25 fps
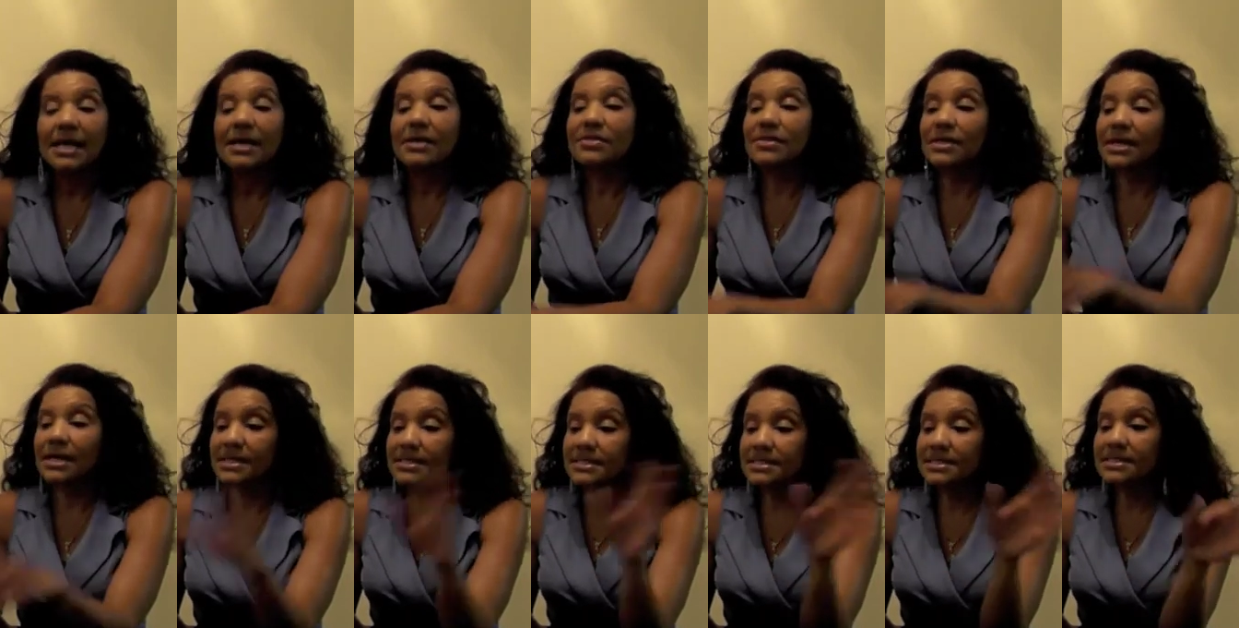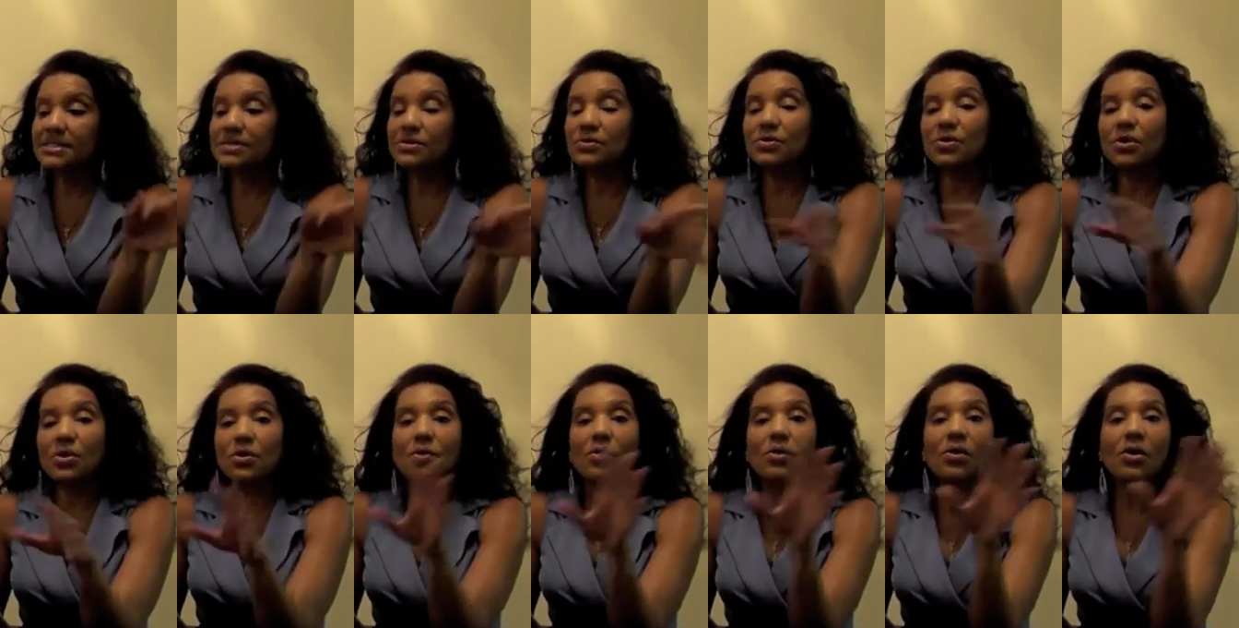They still
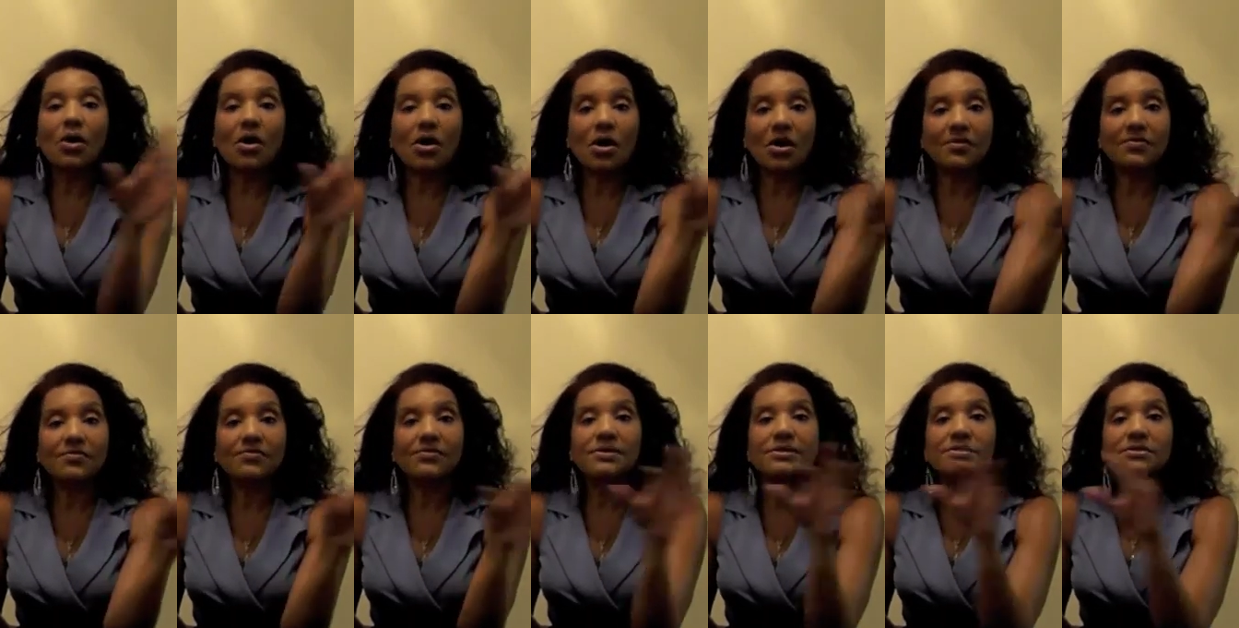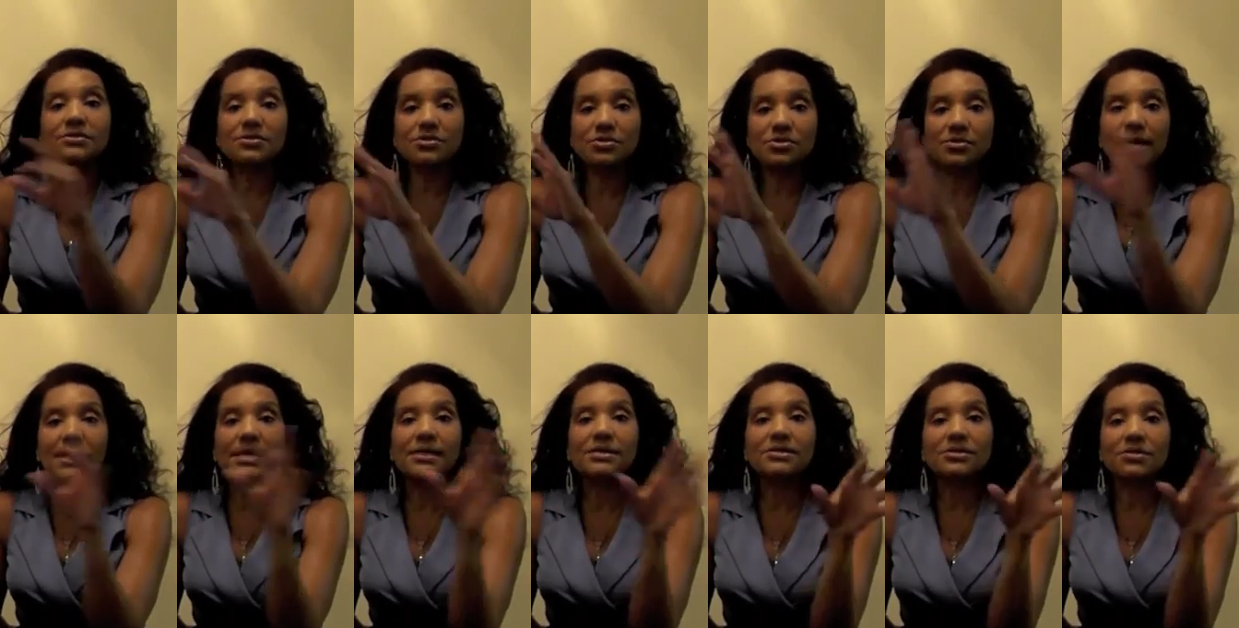go off and
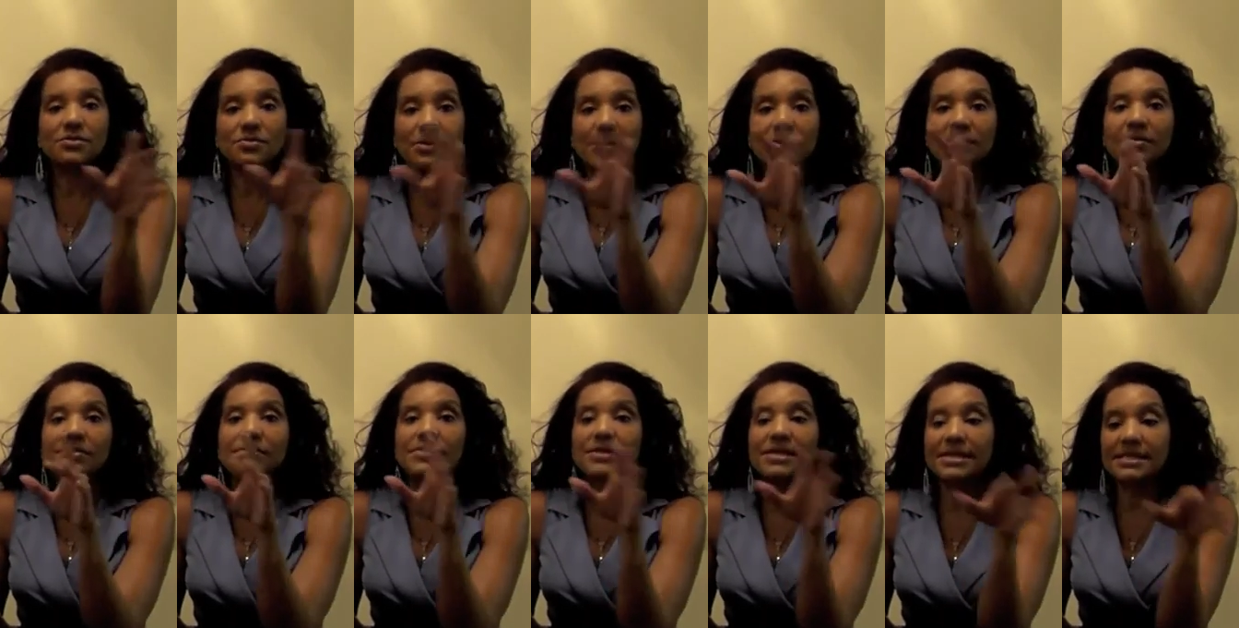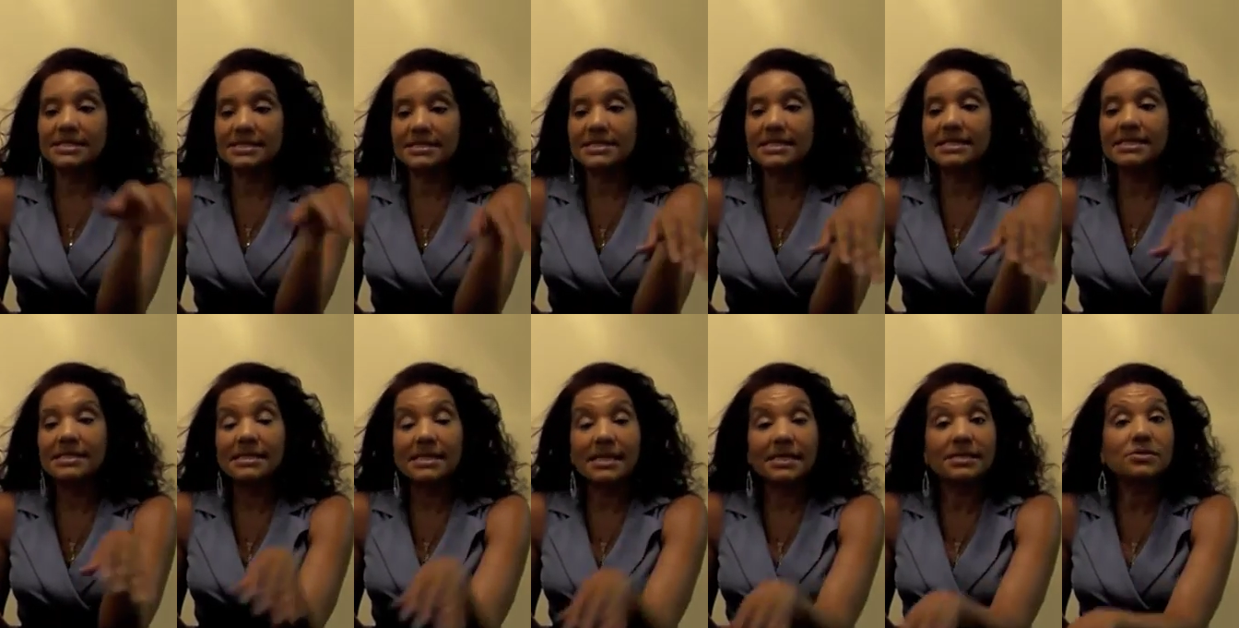try to do other things,
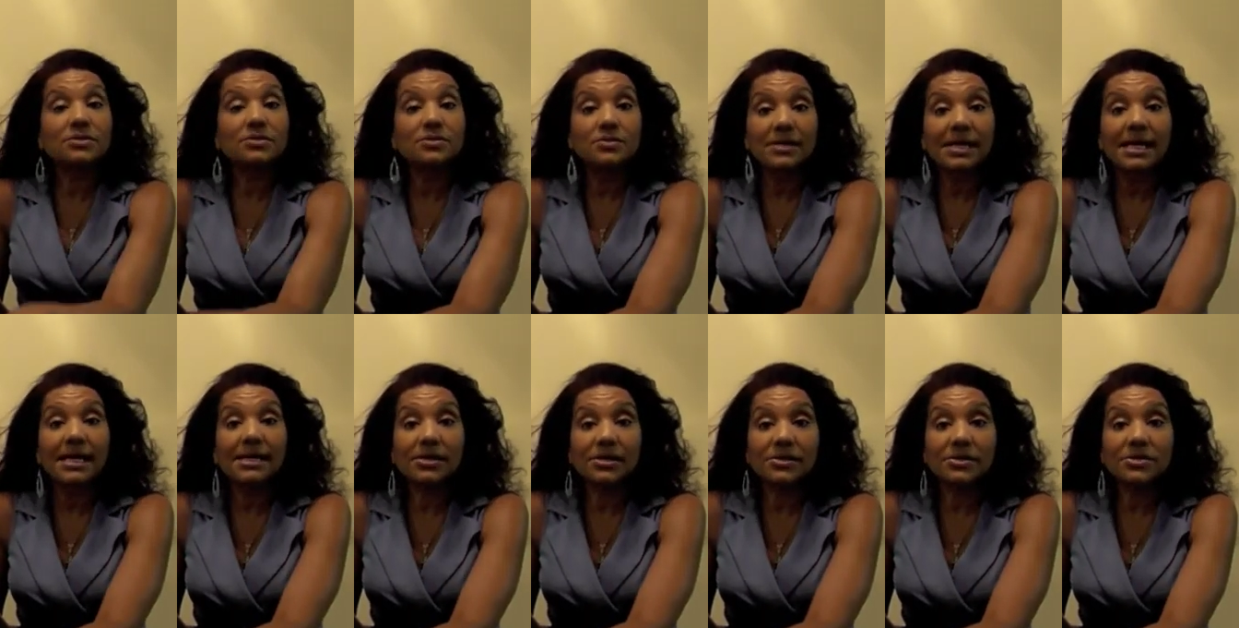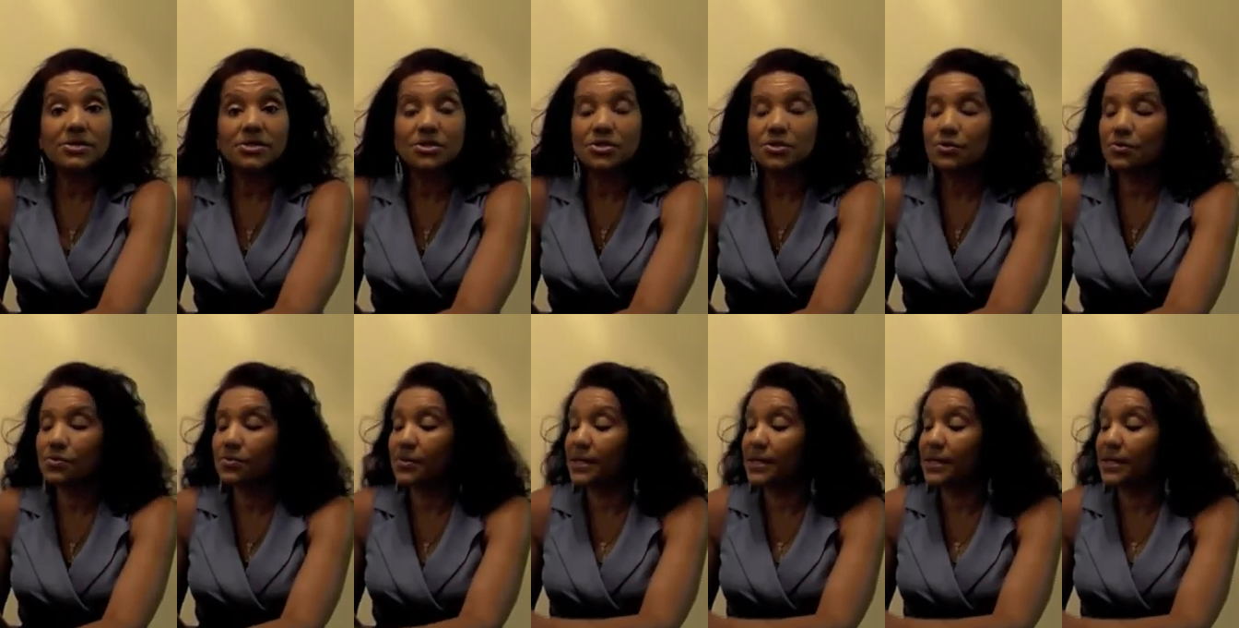and they do that good too,